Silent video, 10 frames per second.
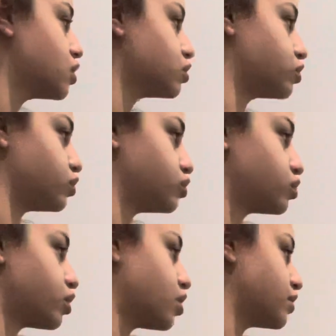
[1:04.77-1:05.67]
So you
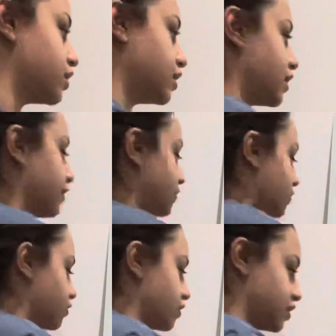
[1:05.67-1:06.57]
start on the left.
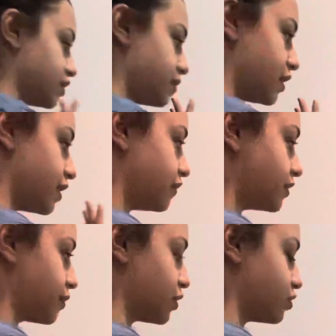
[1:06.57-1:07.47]
So this is my left.
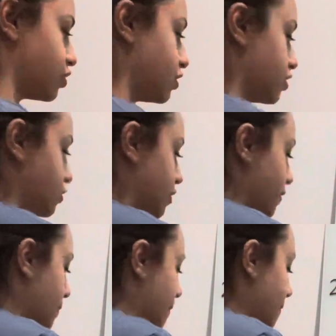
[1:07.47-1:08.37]
I'm going to start this way.
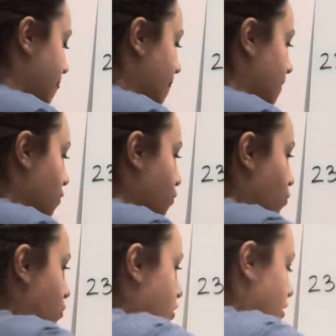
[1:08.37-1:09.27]

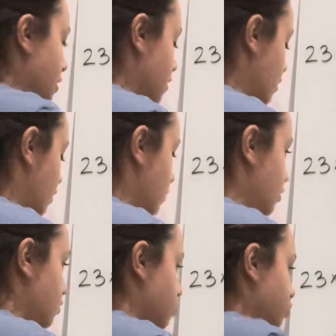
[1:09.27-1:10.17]
1,
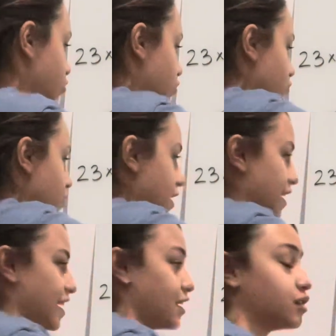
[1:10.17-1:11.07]
2.
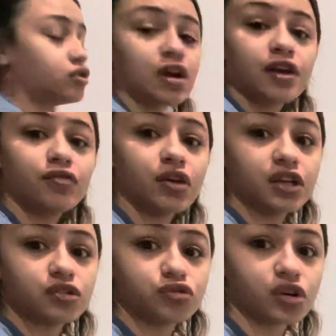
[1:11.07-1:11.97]
And try to
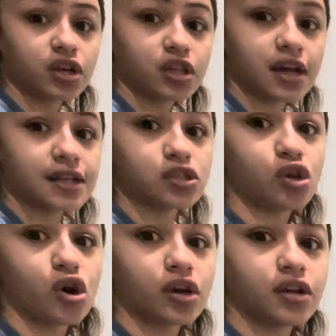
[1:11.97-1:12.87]
draw your lines
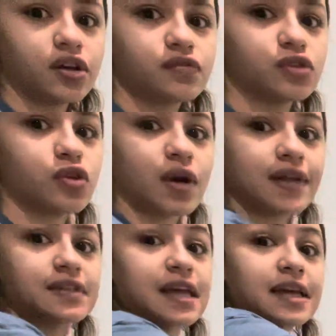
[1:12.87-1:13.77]
long enough so you don't have
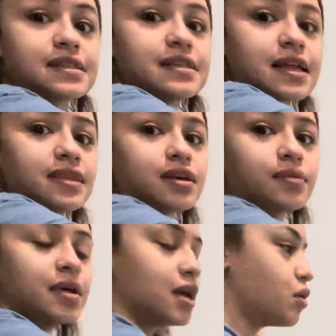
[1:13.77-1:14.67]
to extend them
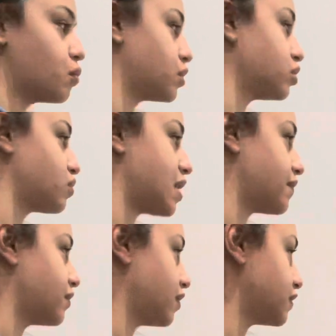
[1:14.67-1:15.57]
when you don't have
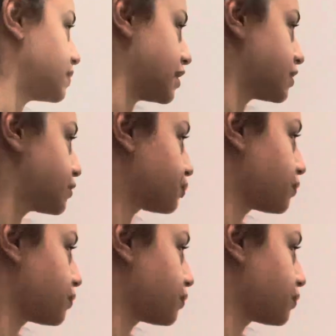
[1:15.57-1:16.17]
enough space.